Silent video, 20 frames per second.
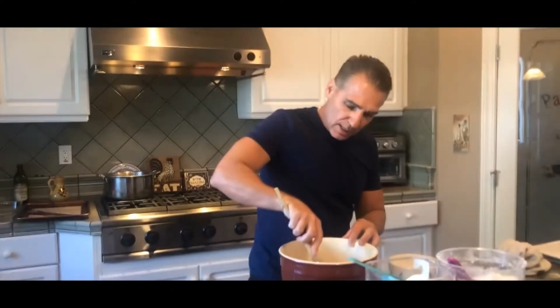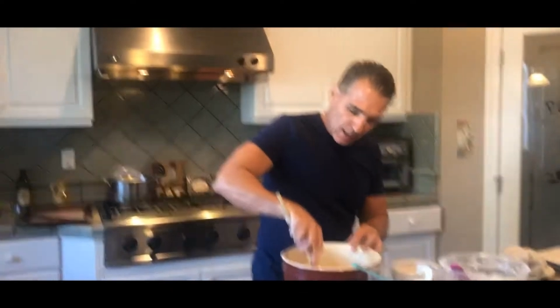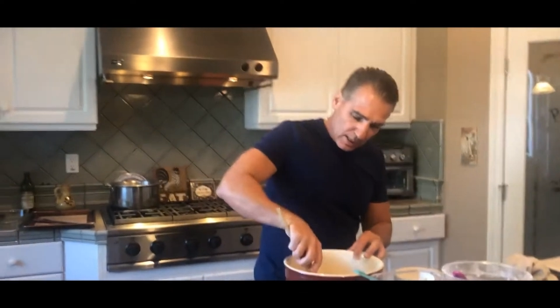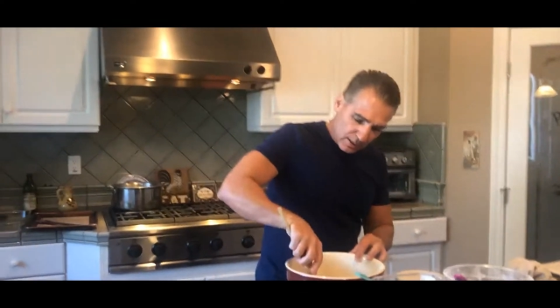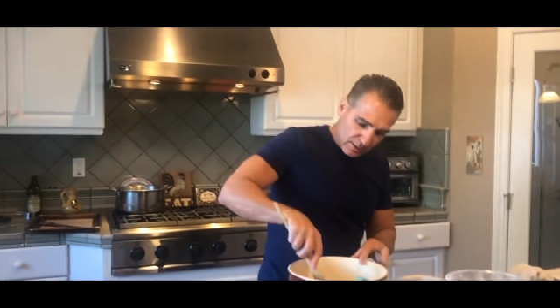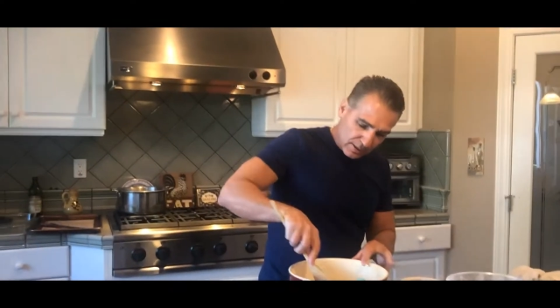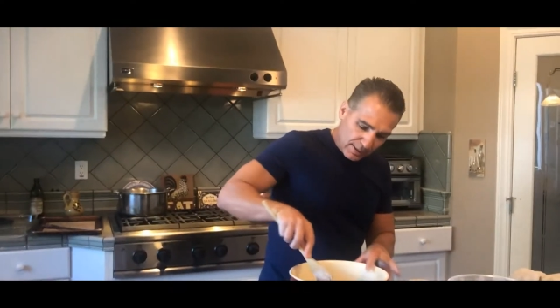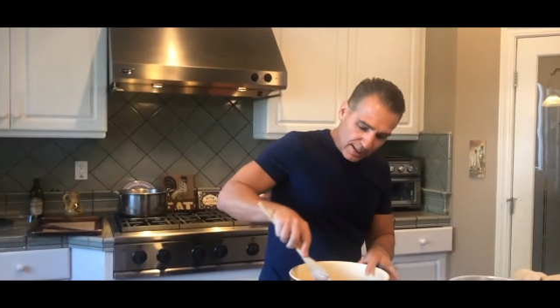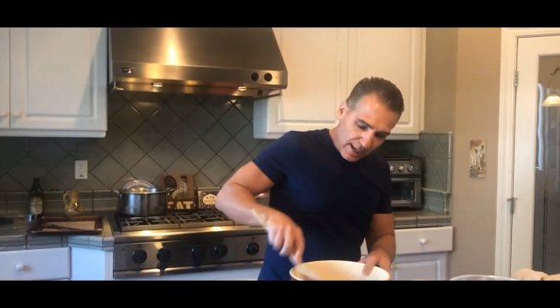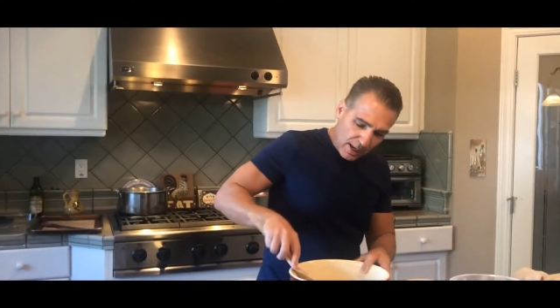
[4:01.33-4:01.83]

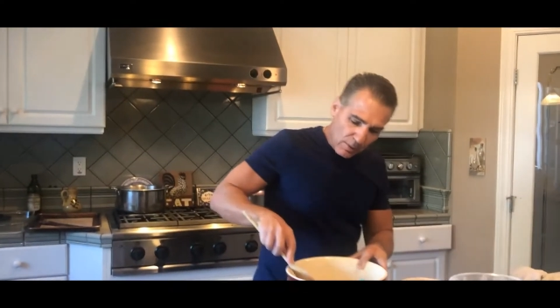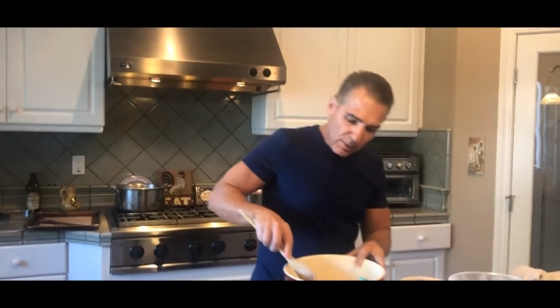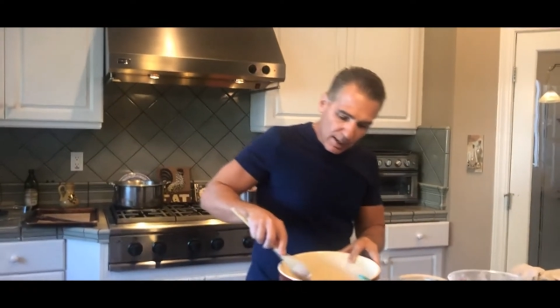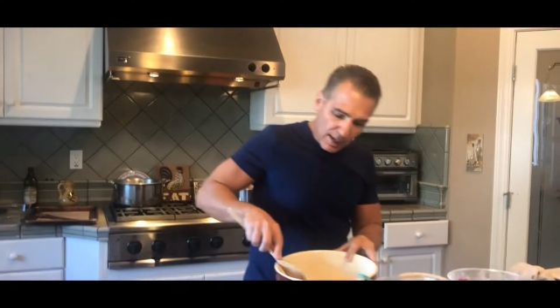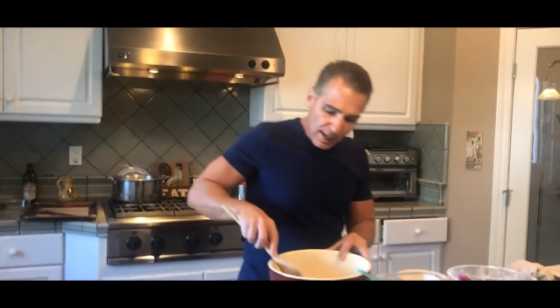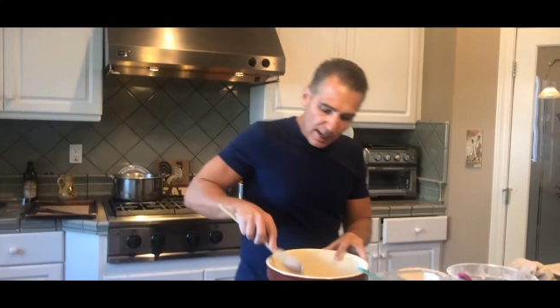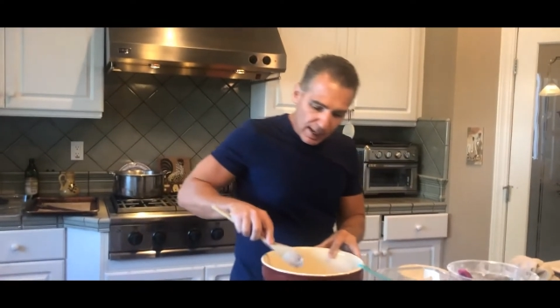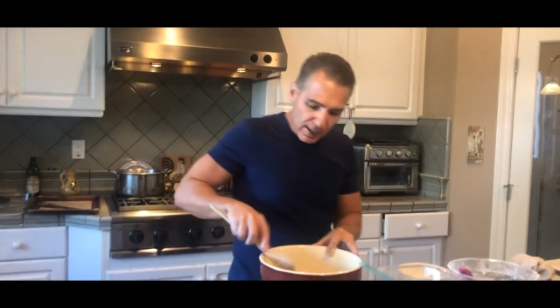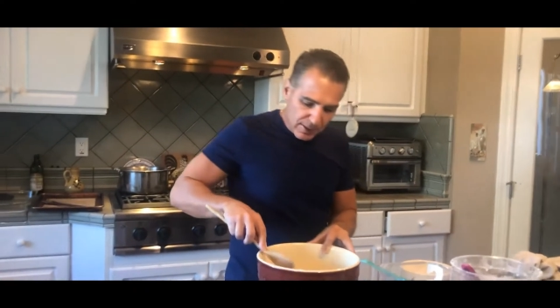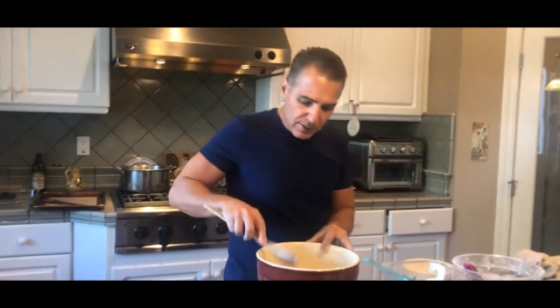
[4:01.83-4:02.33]
So now what I
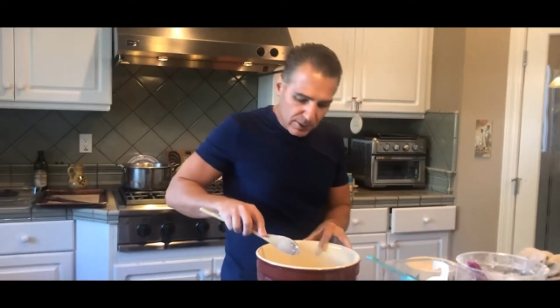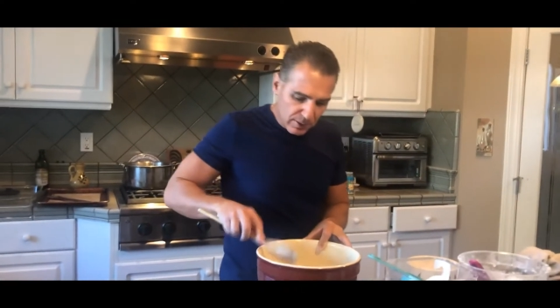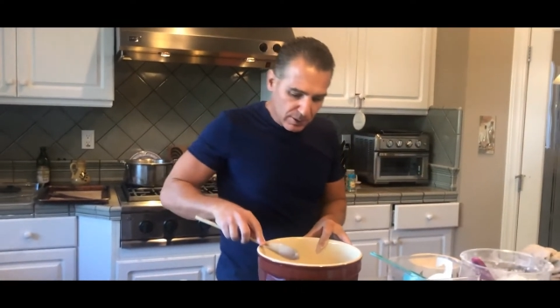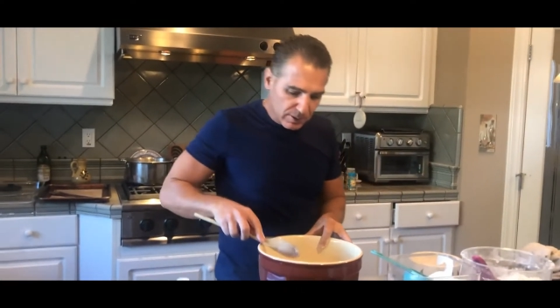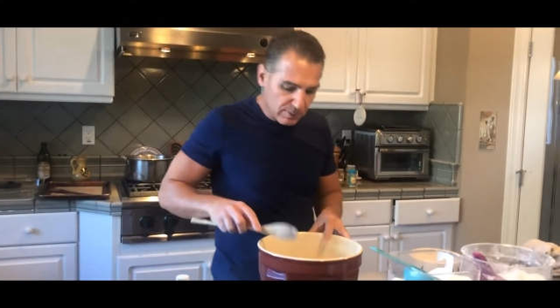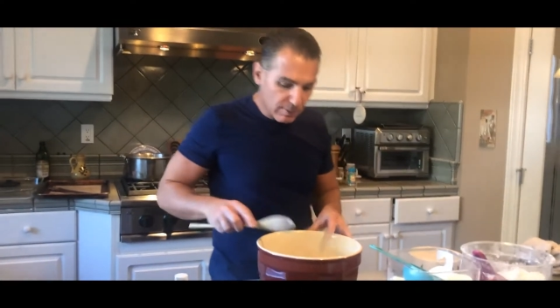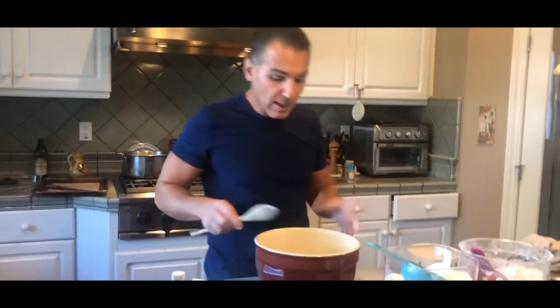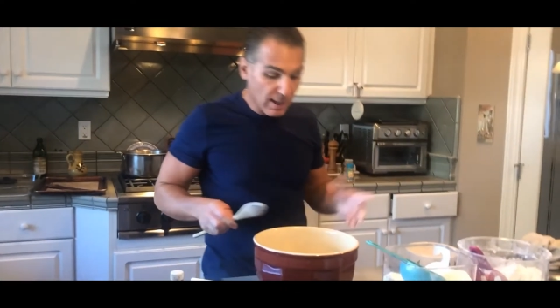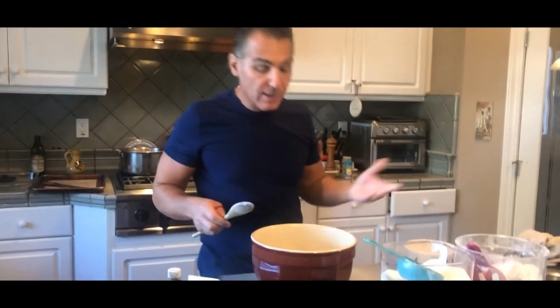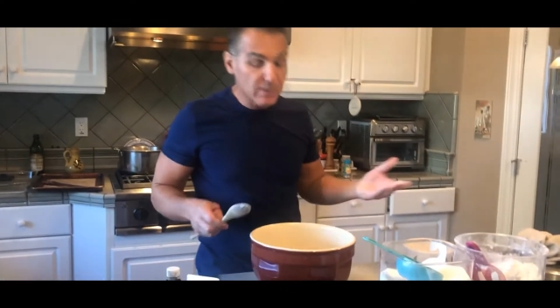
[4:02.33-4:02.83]
got to do is we
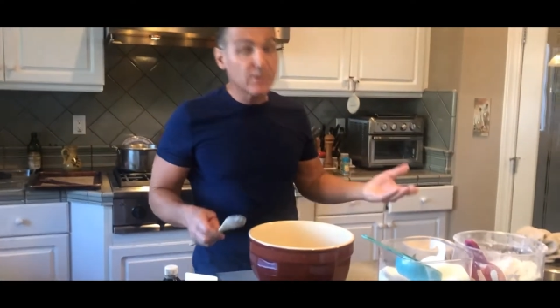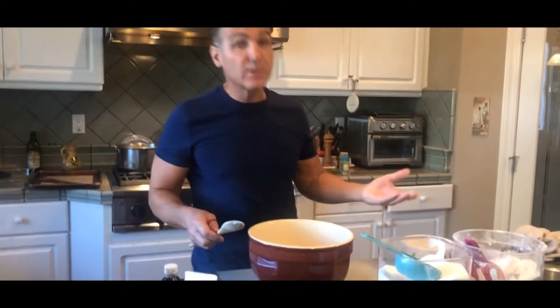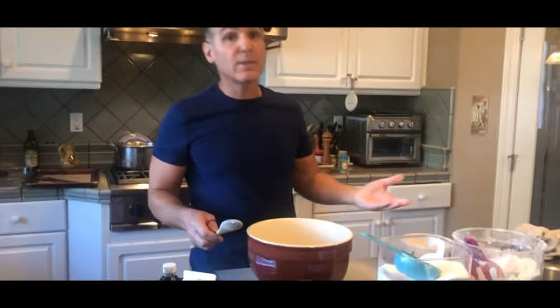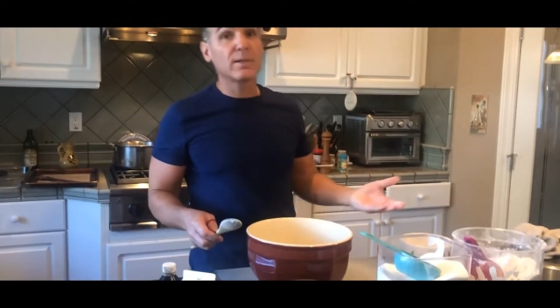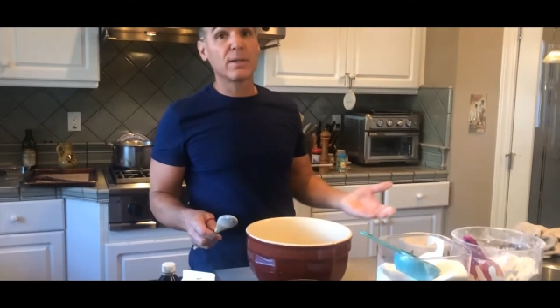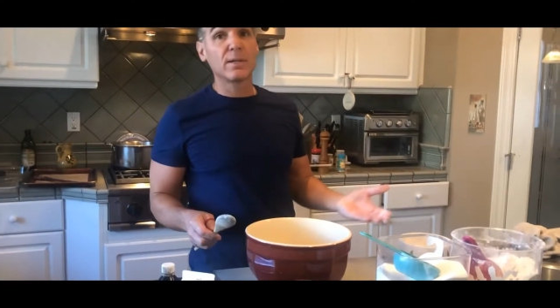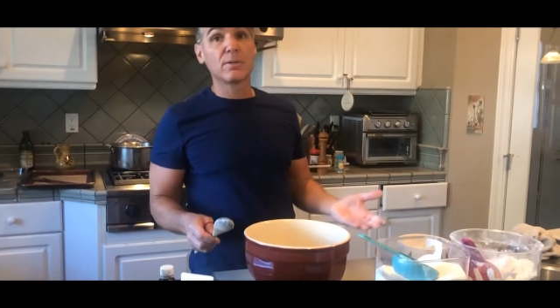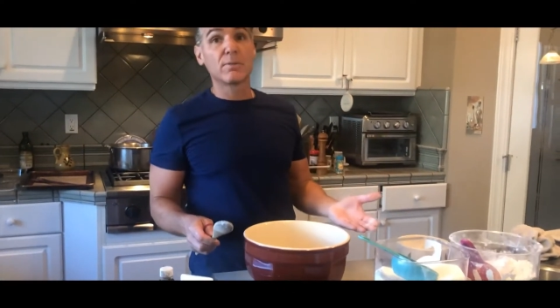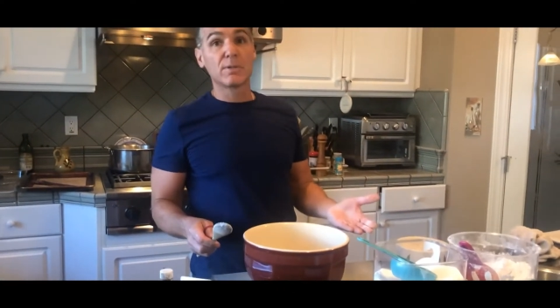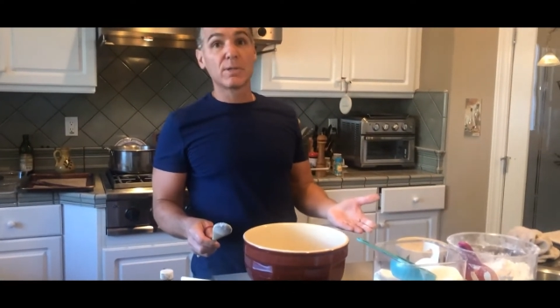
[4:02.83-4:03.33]
got to turn it
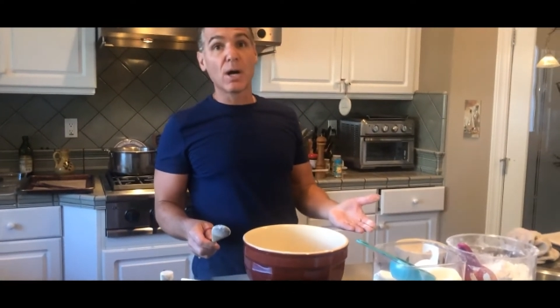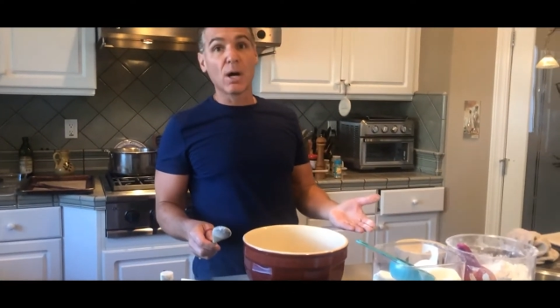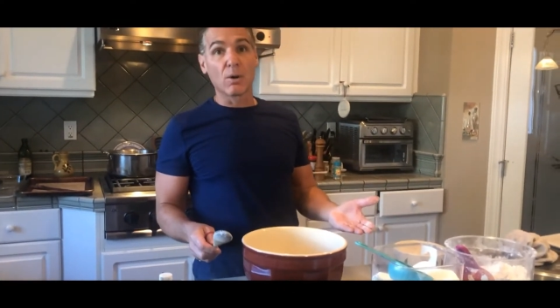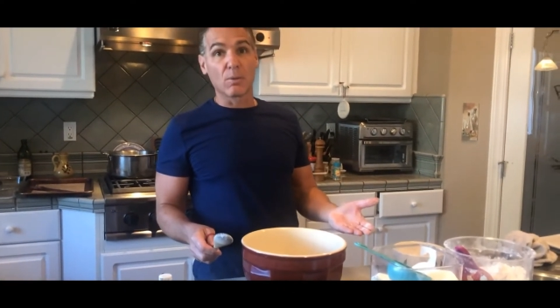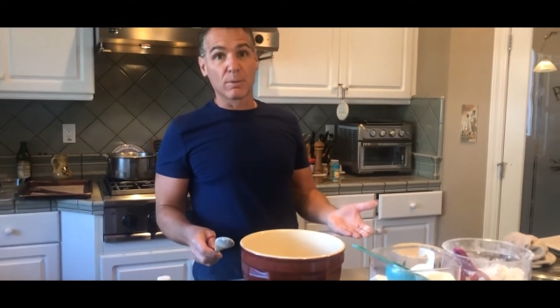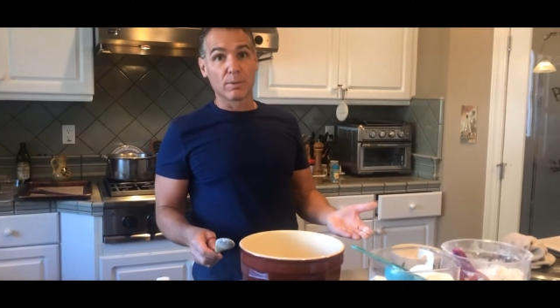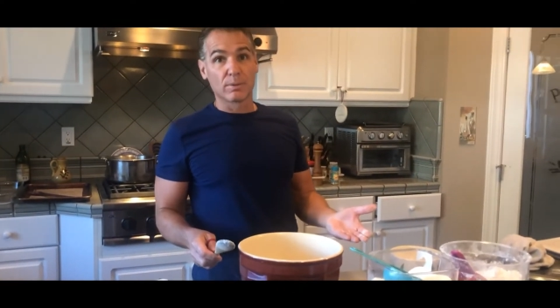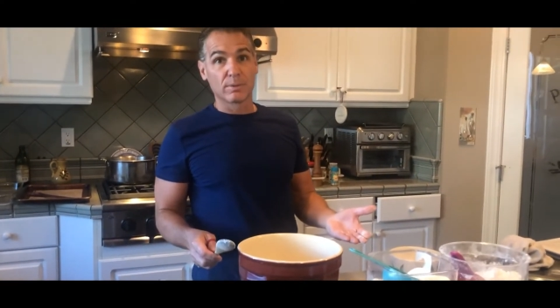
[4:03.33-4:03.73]
into a dough.